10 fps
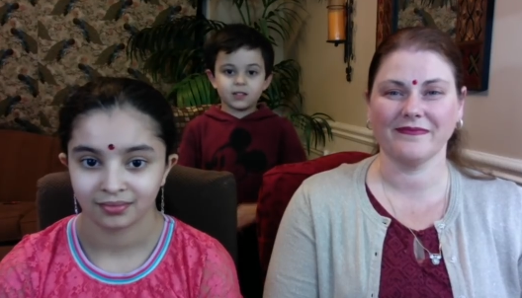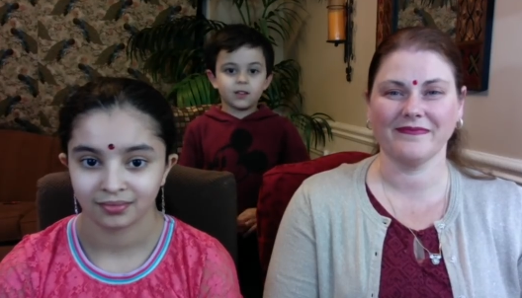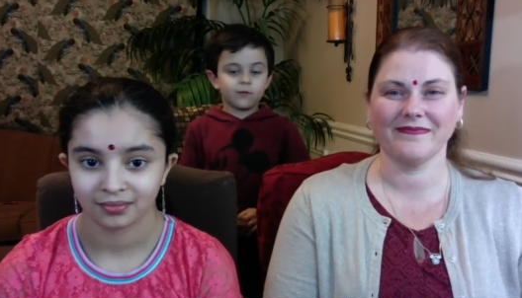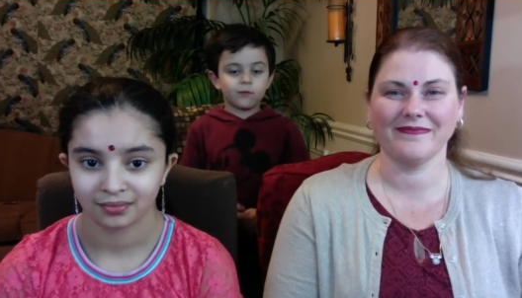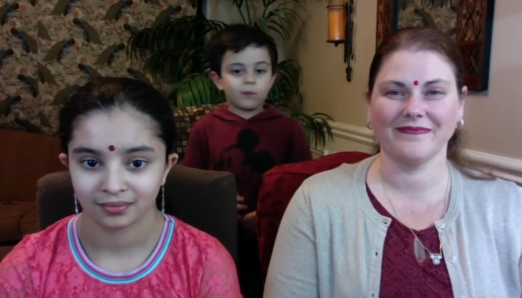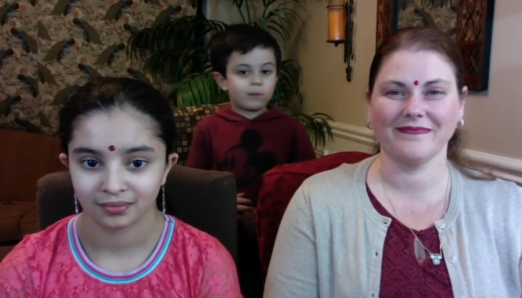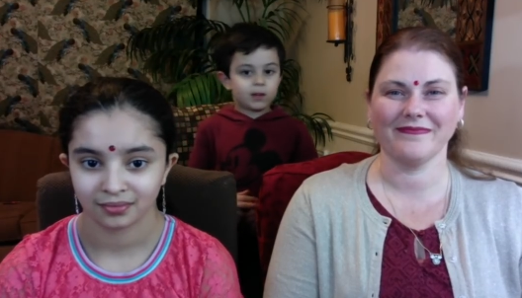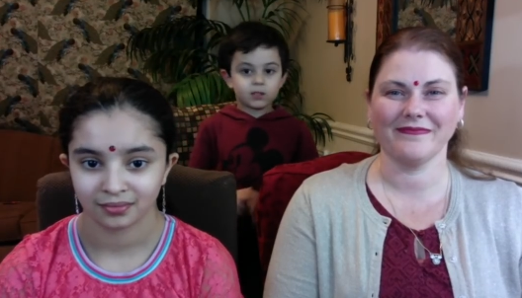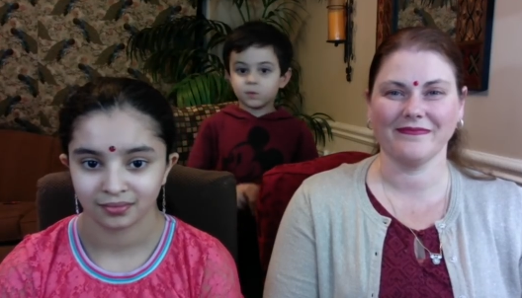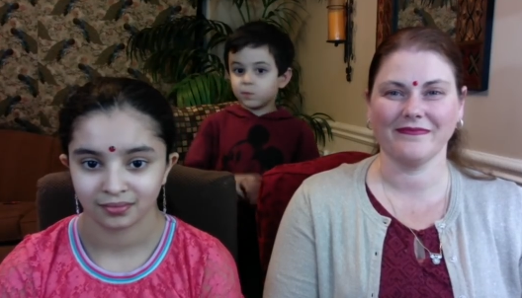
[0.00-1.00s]
Speaker 1: it from
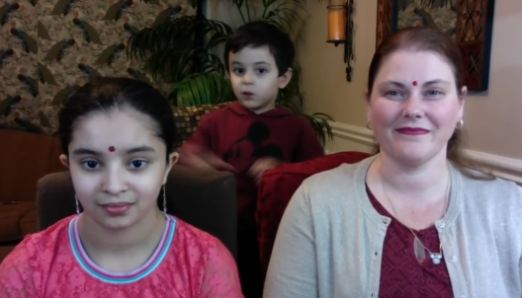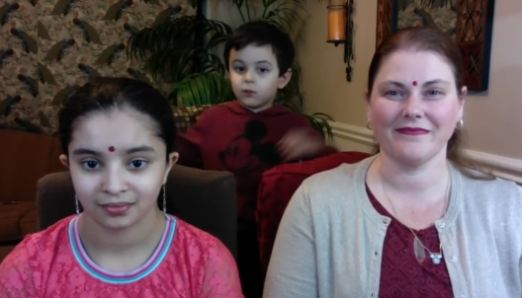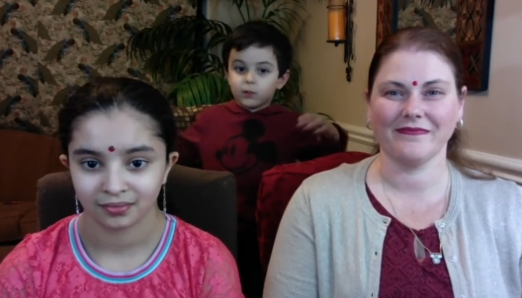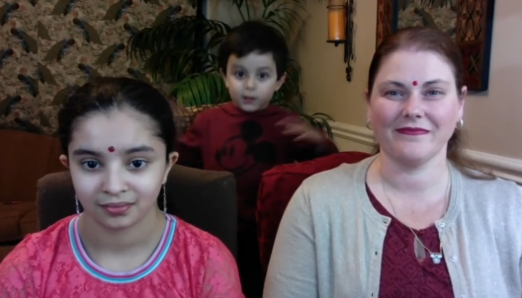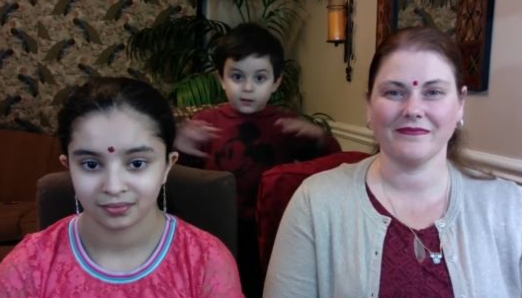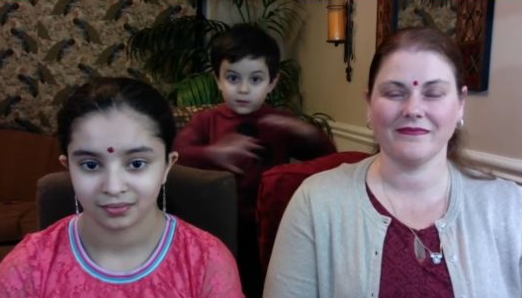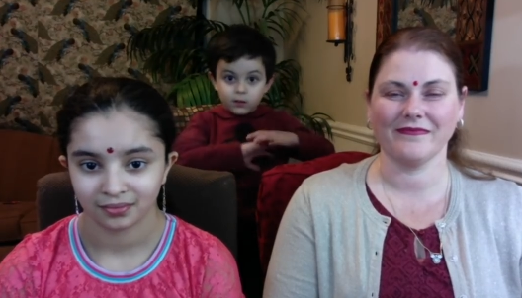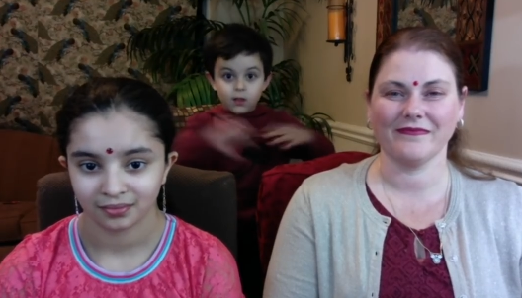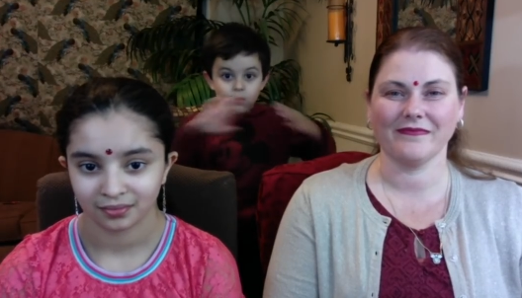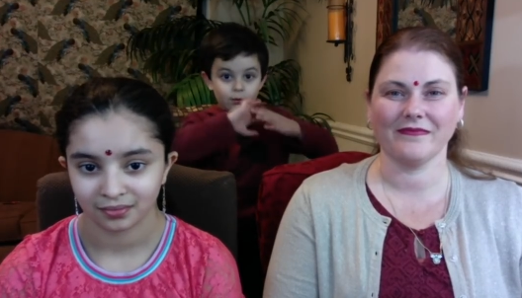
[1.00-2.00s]
exploding
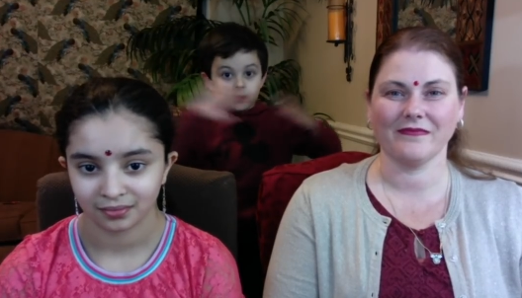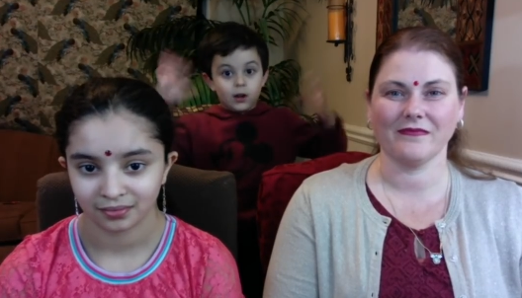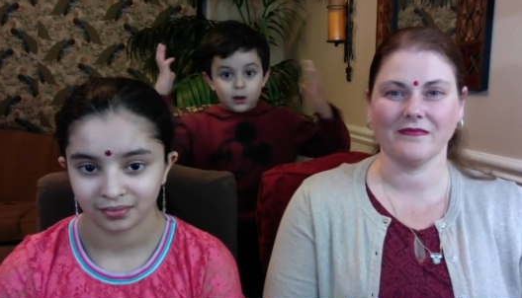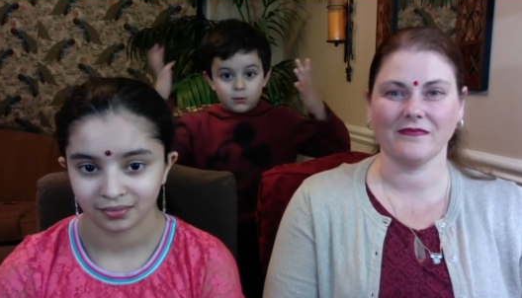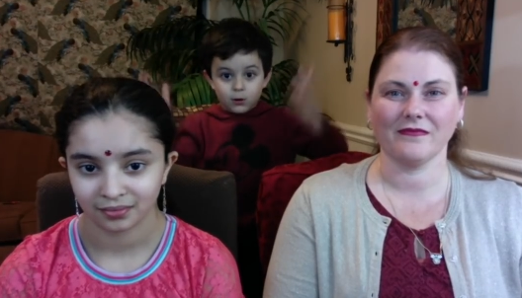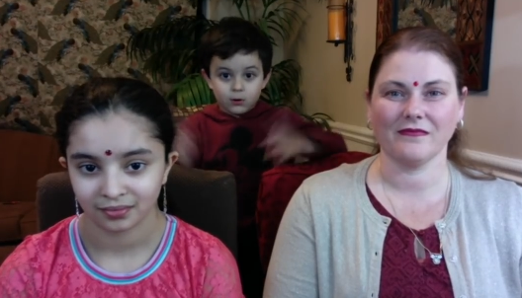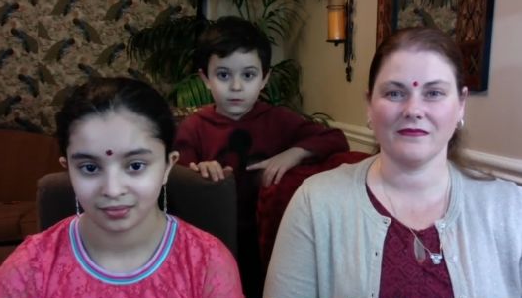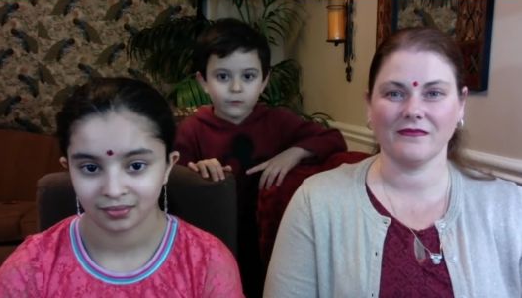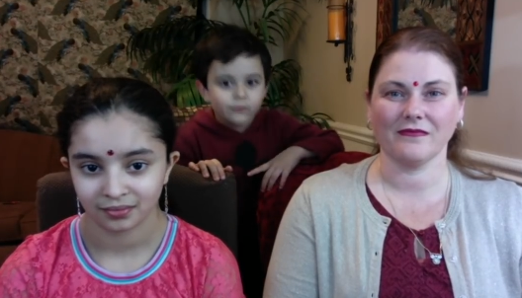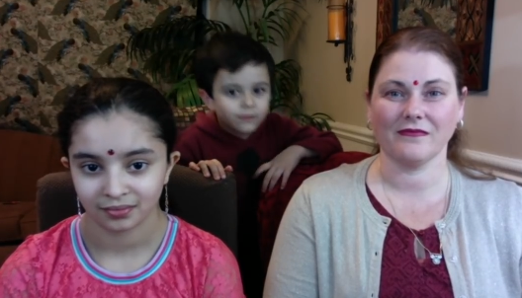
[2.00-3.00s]
the whole entire
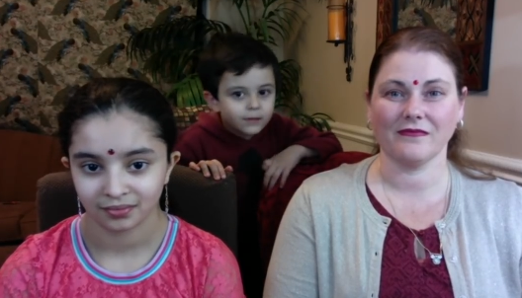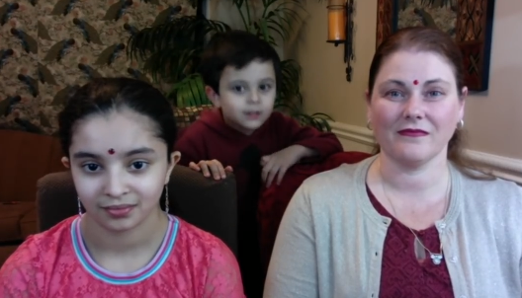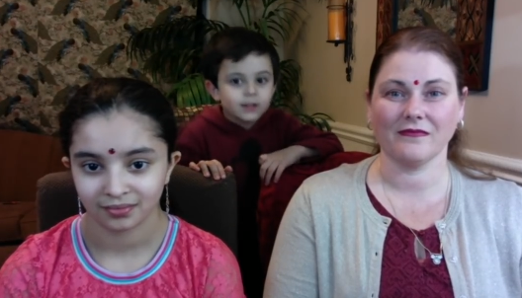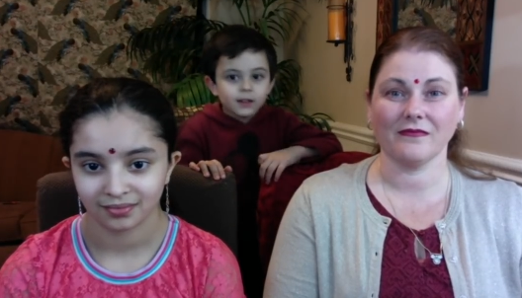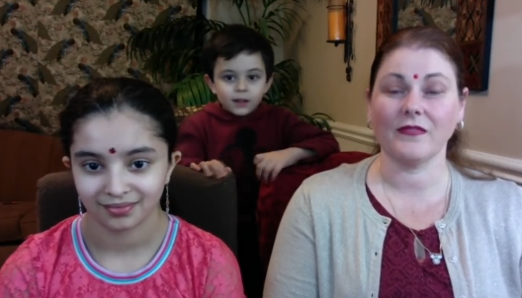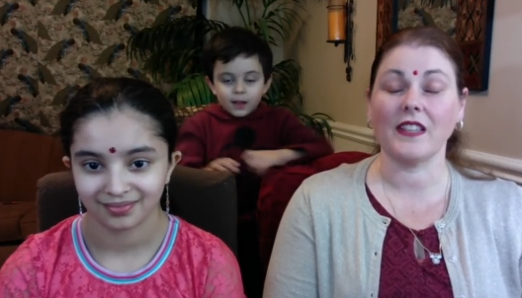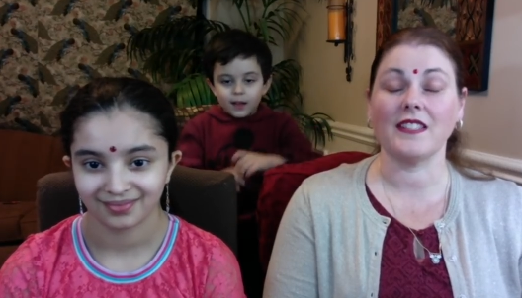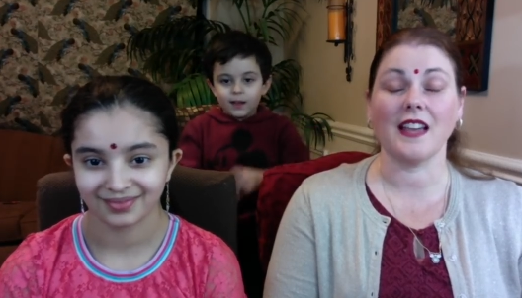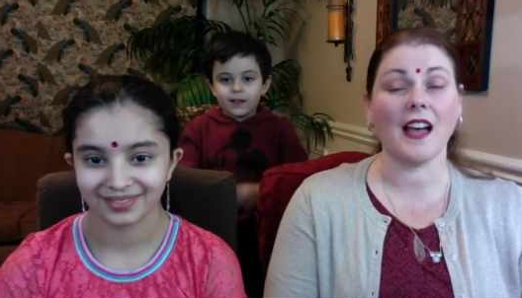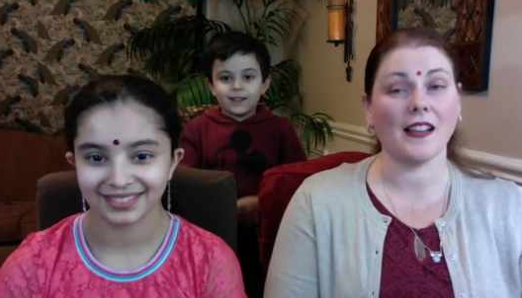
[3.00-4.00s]
Earth.
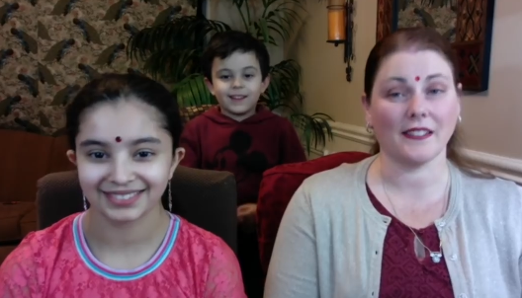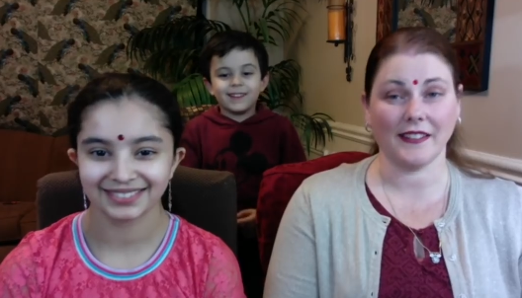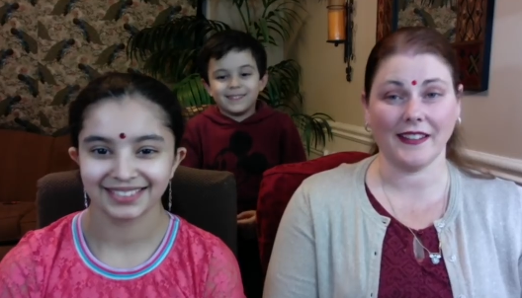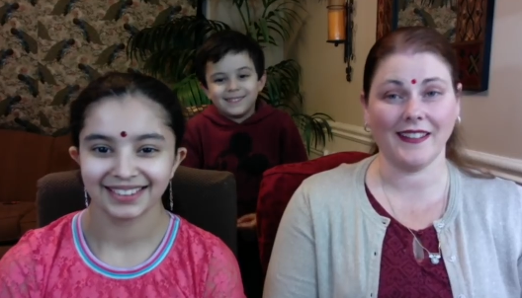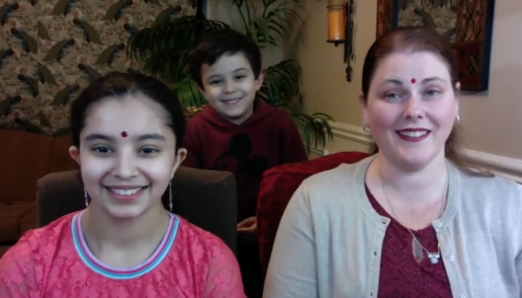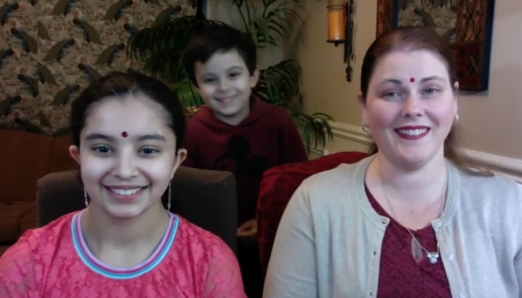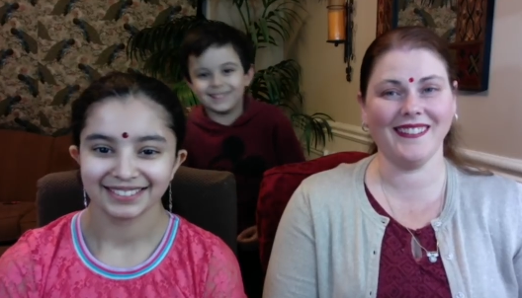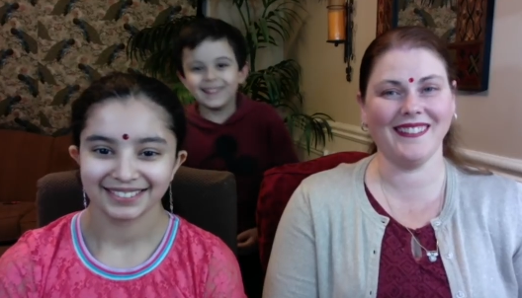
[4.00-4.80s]
Speaker 2: Exactly.